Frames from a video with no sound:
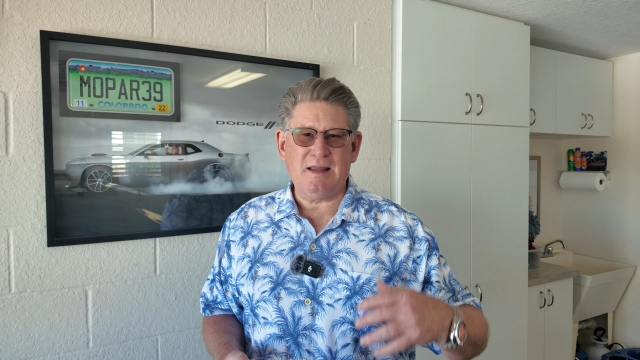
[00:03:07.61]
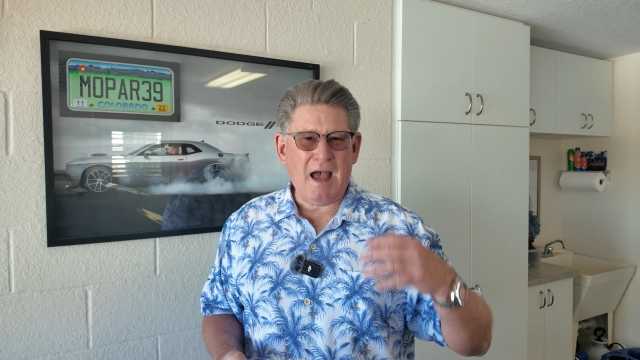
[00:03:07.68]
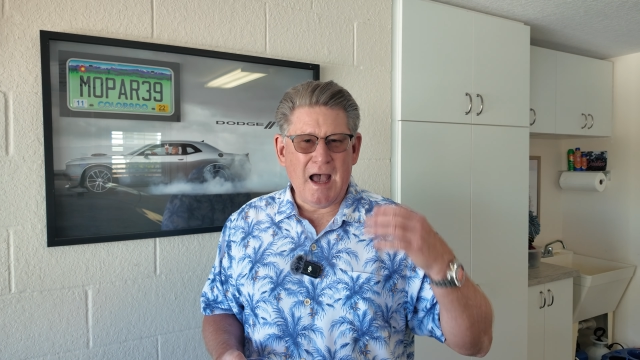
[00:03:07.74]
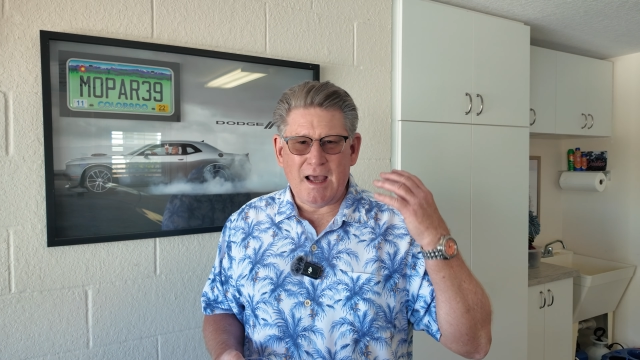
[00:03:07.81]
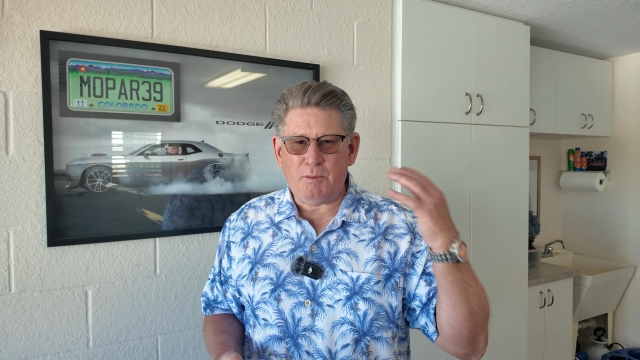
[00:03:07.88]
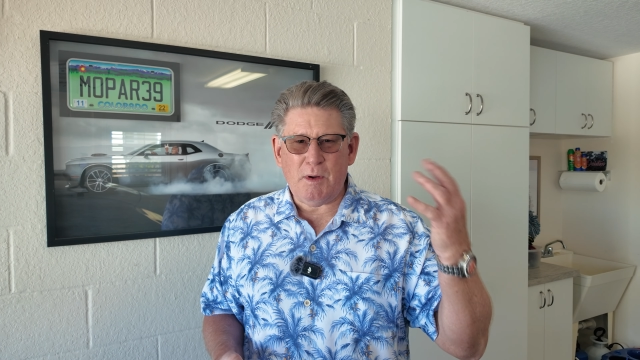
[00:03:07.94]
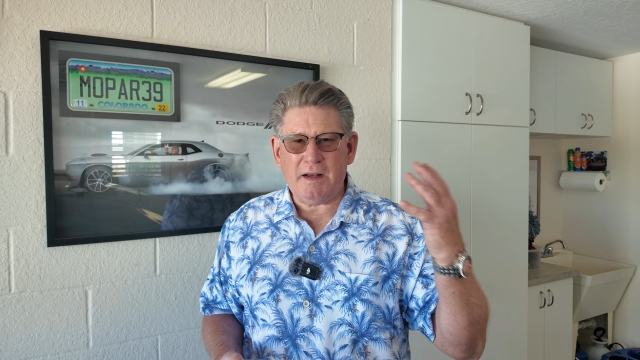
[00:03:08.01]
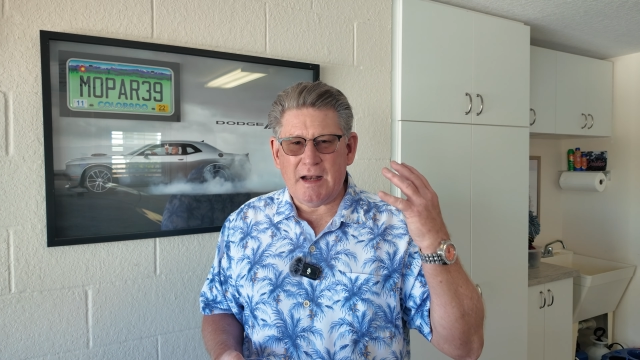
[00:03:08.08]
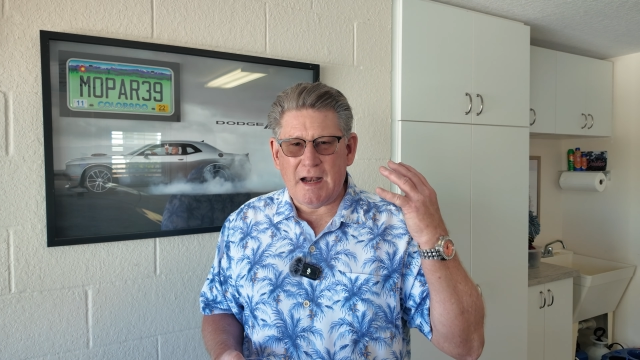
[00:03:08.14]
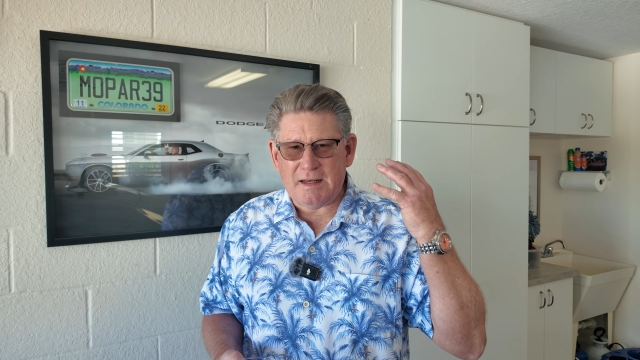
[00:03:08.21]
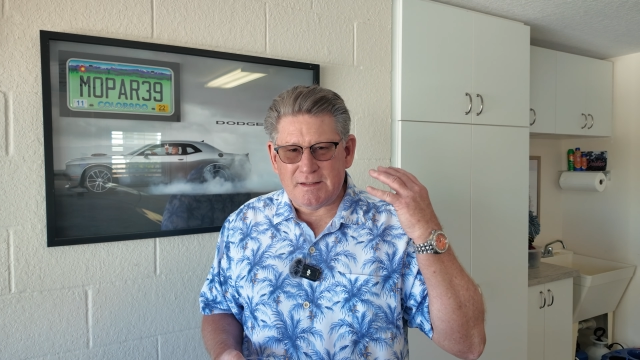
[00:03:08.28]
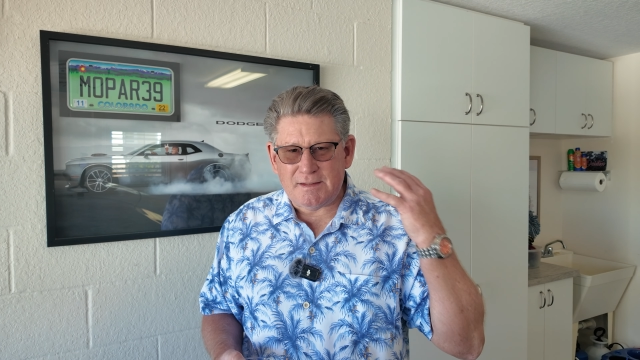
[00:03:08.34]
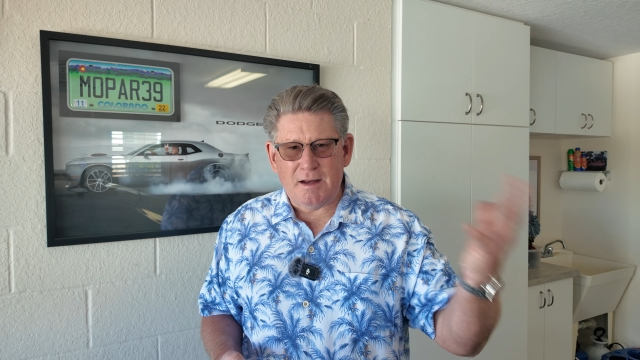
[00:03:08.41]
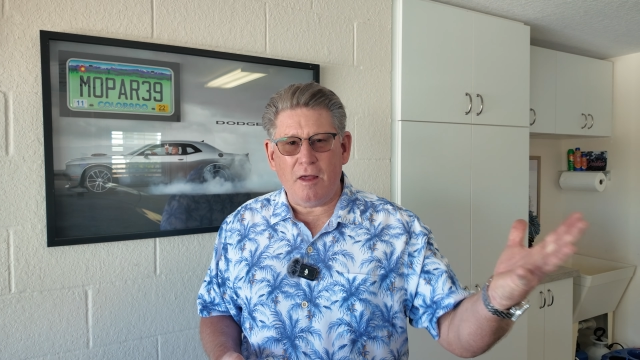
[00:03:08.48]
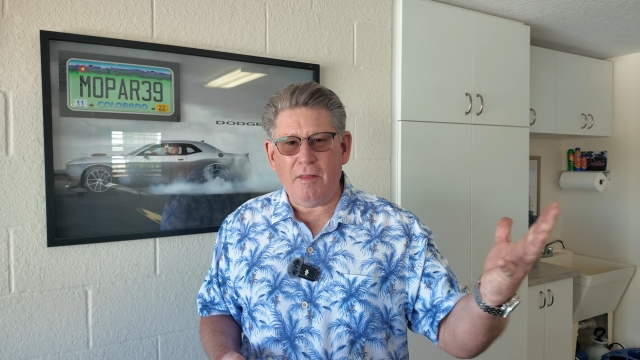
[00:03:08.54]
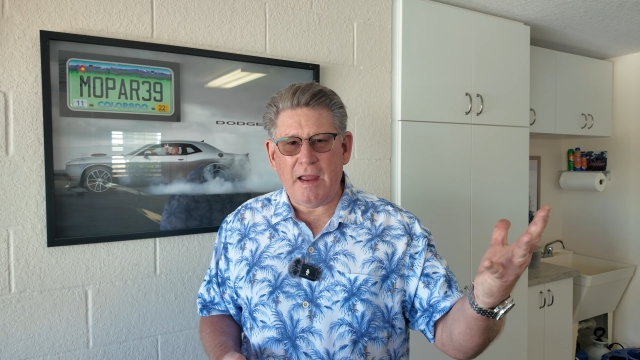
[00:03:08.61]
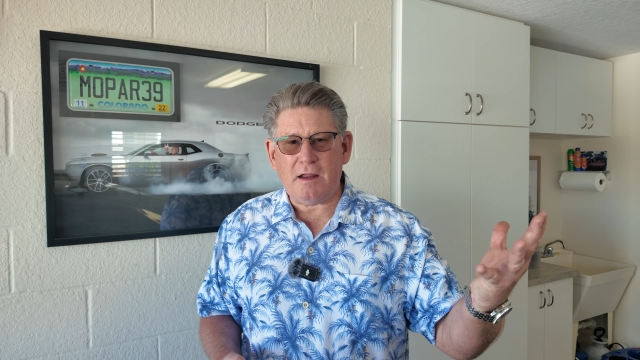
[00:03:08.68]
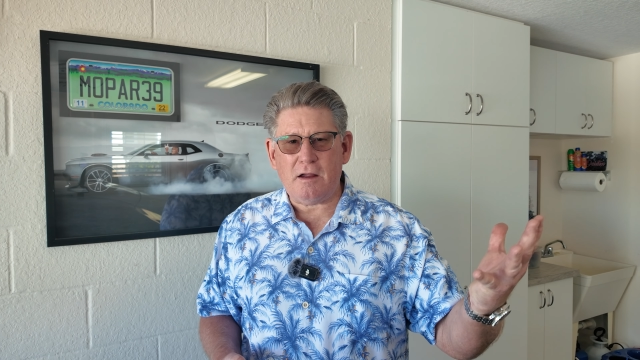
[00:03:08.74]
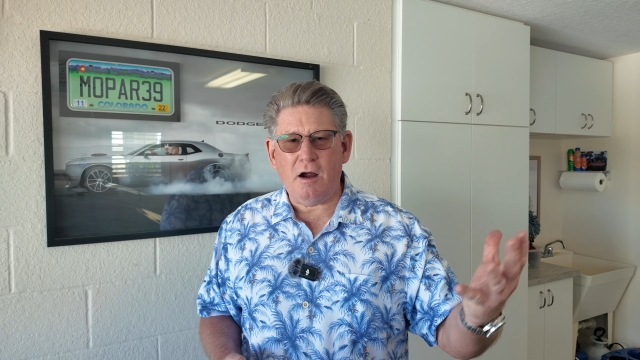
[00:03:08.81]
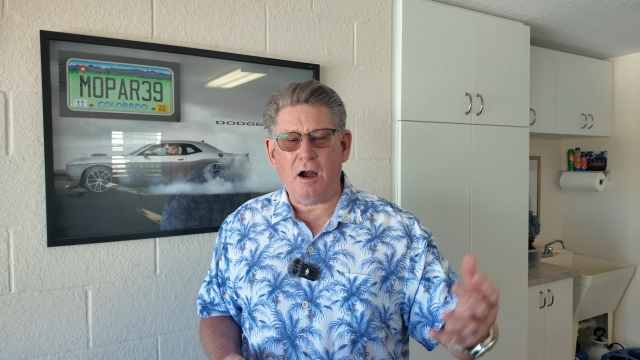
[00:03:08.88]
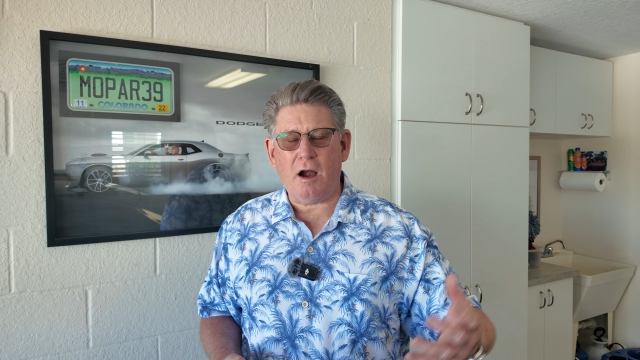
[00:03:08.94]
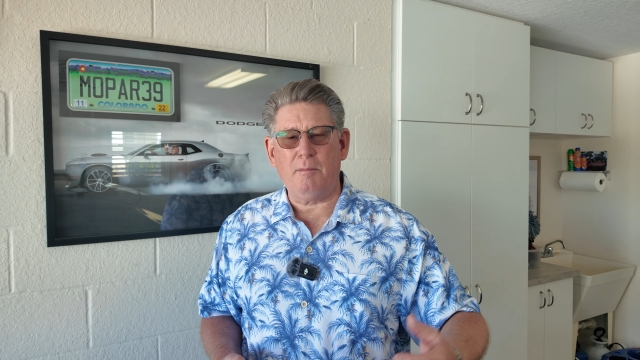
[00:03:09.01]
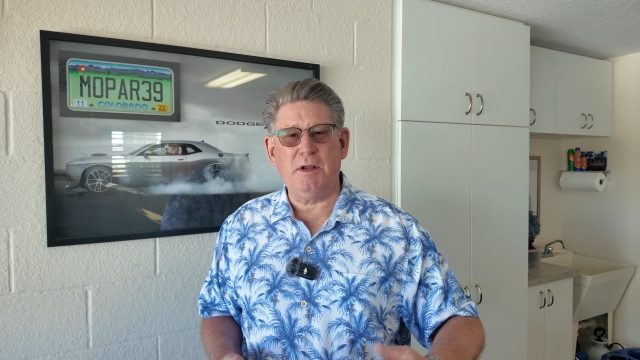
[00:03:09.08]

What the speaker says: God, why did I sell that car?